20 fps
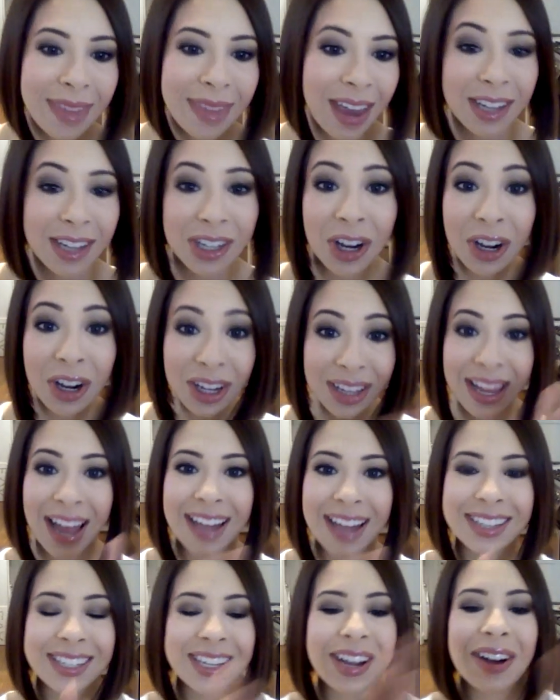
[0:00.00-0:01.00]
I talk a
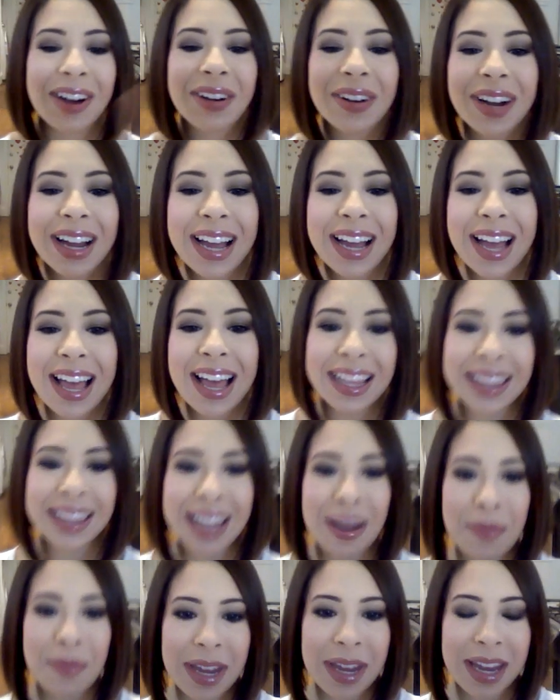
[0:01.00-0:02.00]
lot, so
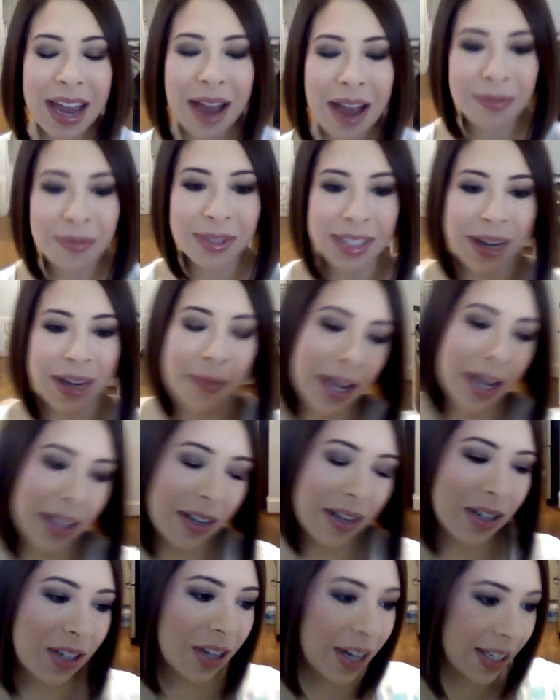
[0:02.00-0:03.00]
let me um, stand back
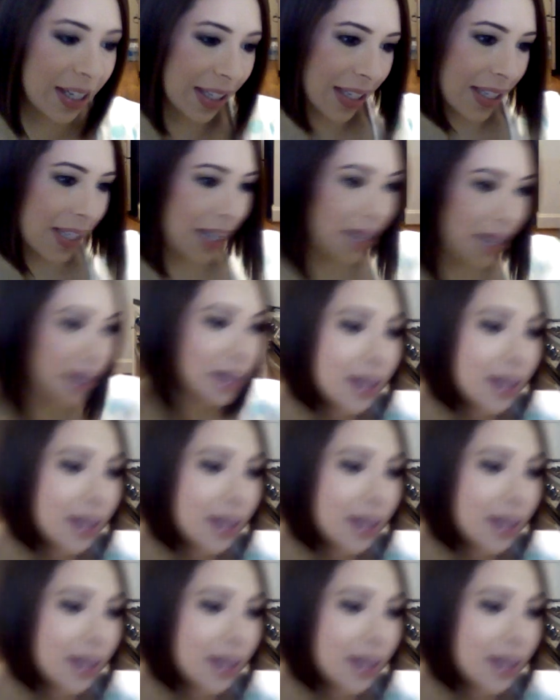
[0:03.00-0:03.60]
there so you guys can see.